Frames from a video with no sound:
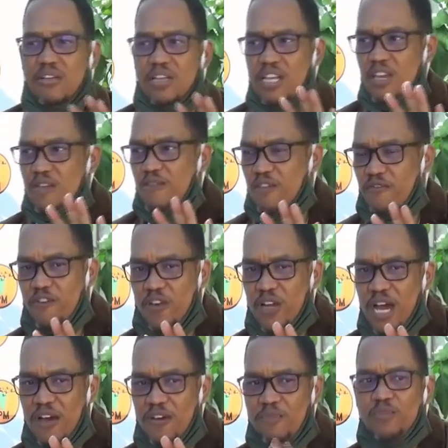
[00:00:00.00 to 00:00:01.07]
leave it for
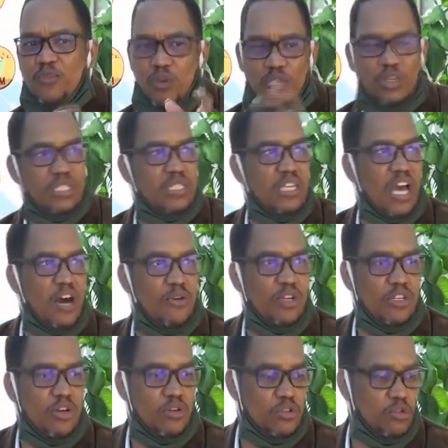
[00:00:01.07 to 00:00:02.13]
now, we'll see how
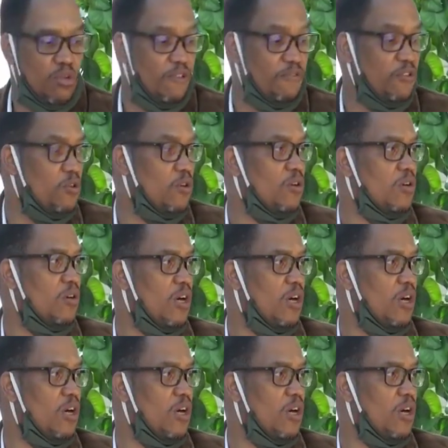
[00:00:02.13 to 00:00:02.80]
it goes. We have to